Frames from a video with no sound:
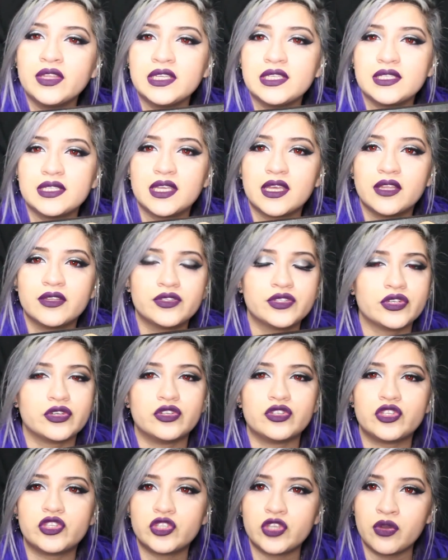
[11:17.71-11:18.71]
these colors are
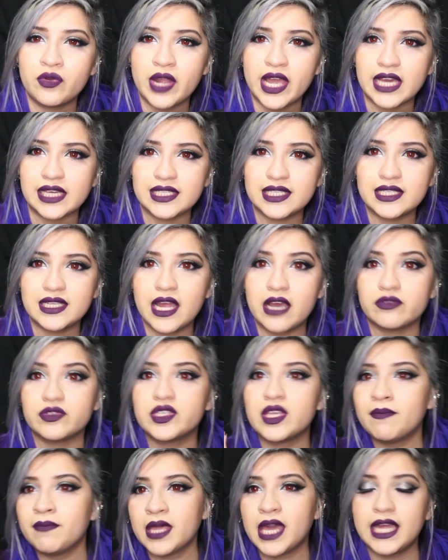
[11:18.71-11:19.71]
so nice. Now,
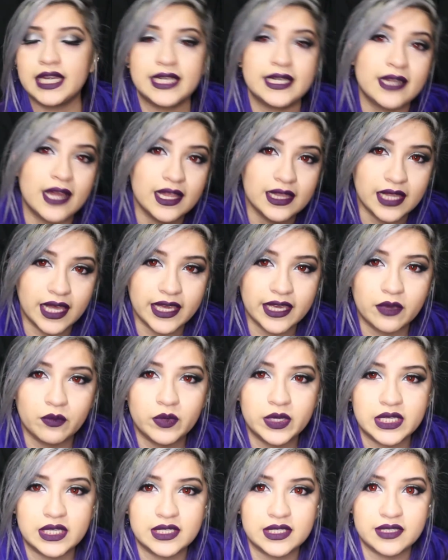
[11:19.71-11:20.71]
something I did not like
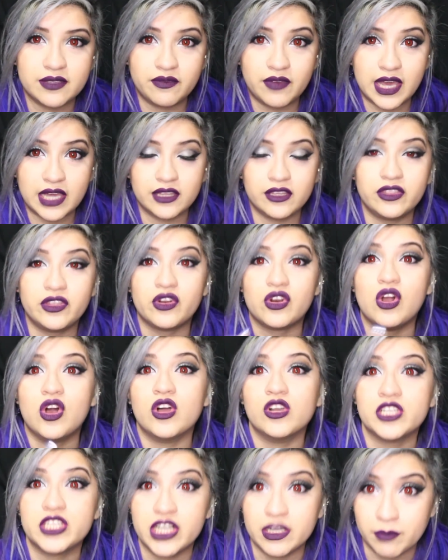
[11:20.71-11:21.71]
was the fact that they're
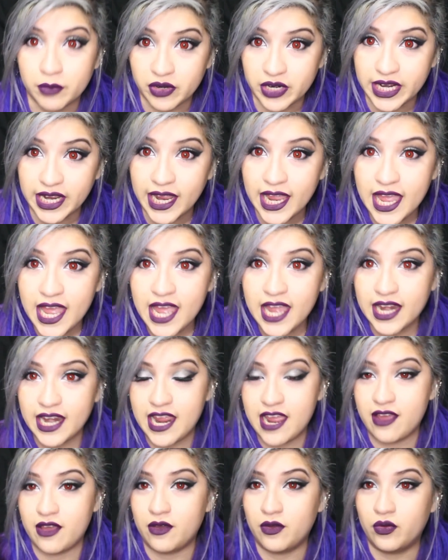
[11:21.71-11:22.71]
all shimmery.
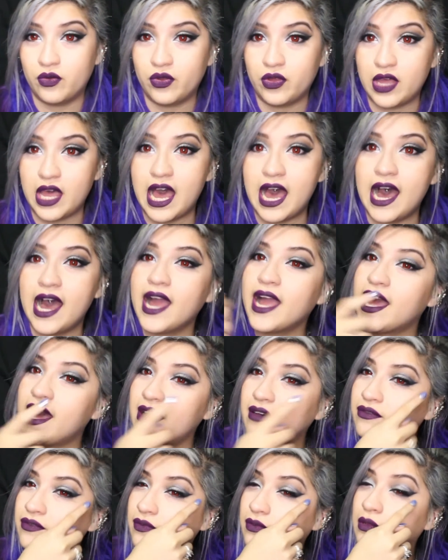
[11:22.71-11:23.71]
Now, I
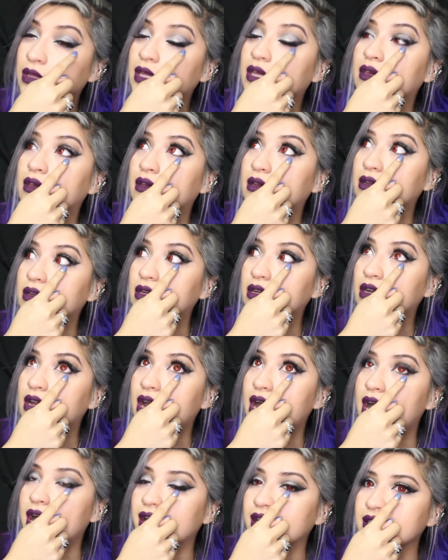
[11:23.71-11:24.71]
have like a hooded
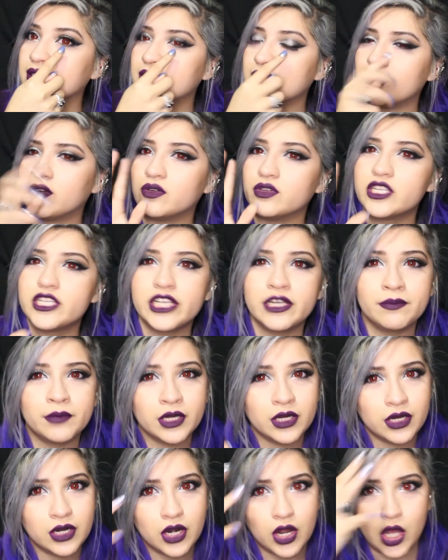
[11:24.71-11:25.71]
eye, so
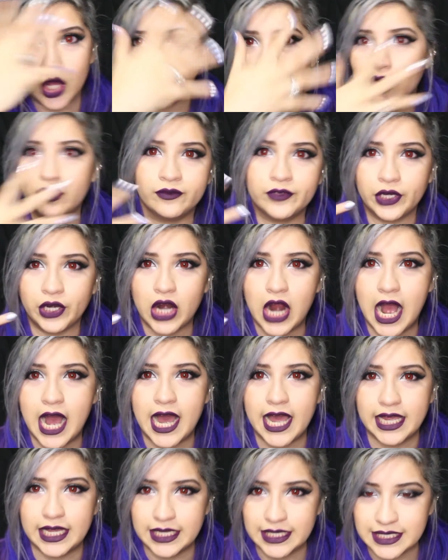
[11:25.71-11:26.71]
shimmer all over your
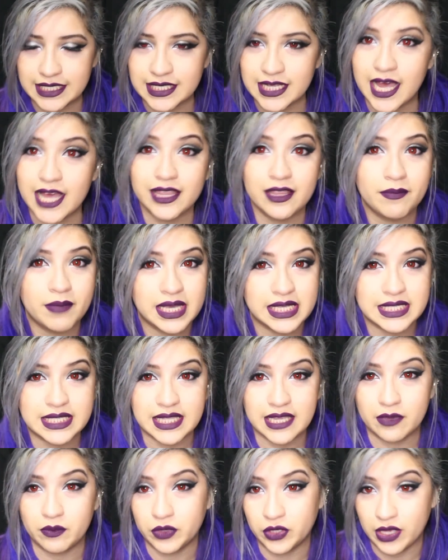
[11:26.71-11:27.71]
eye is not the best
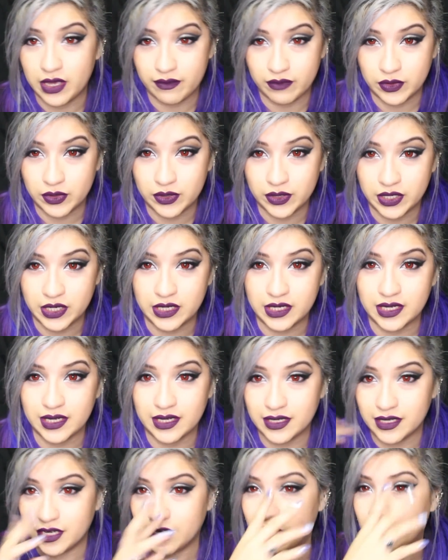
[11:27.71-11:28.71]
thing when you have a hooded,
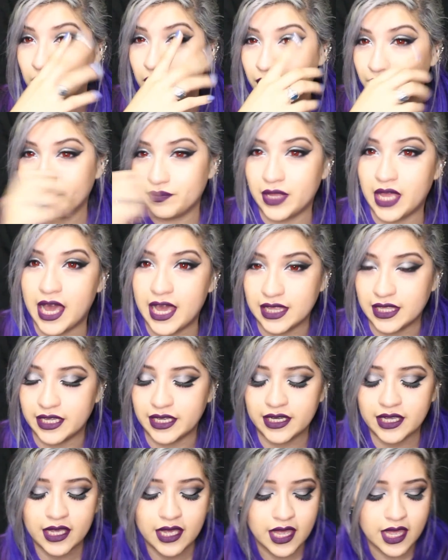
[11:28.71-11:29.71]
you know,
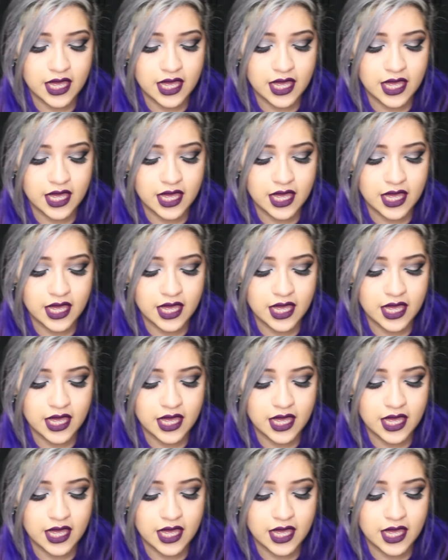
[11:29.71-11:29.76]
eyelid.